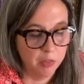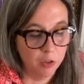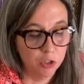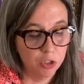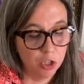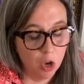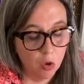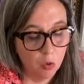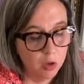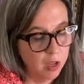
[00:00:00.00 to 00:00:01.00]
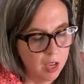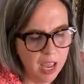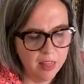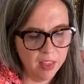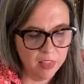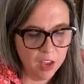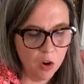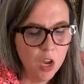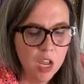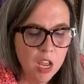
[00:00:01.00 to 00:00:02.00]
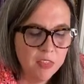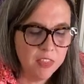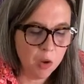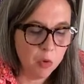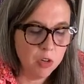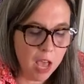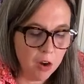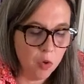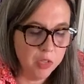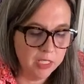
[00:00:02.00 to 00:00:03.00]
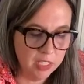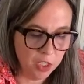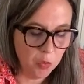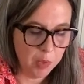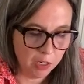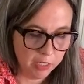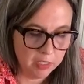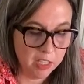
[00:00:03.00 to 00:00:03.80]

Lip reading: They're so, and then they were not only teal berries,